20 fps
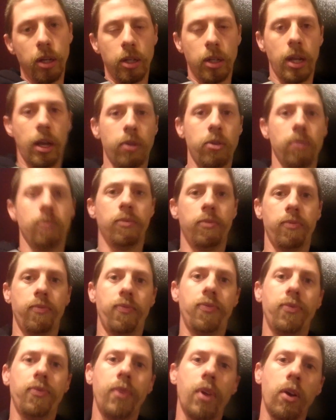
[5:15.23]
Now,
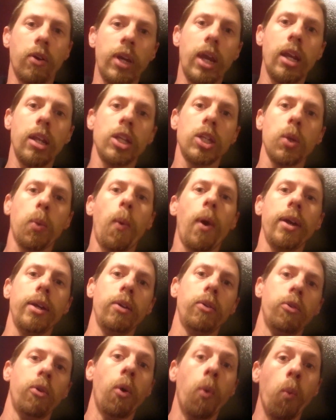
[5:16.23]
I'll get into why you're
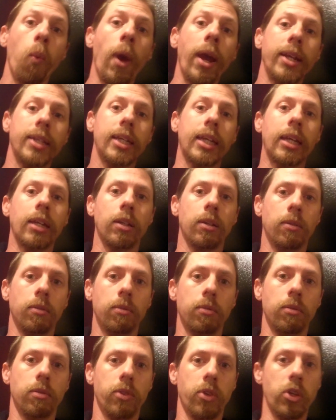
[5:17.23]
not waiting
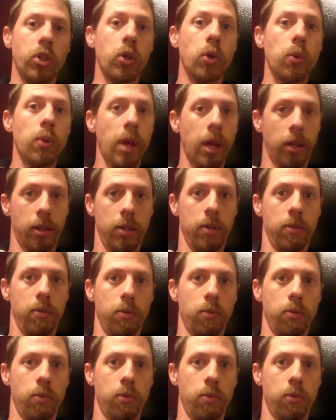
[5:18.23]
to do that.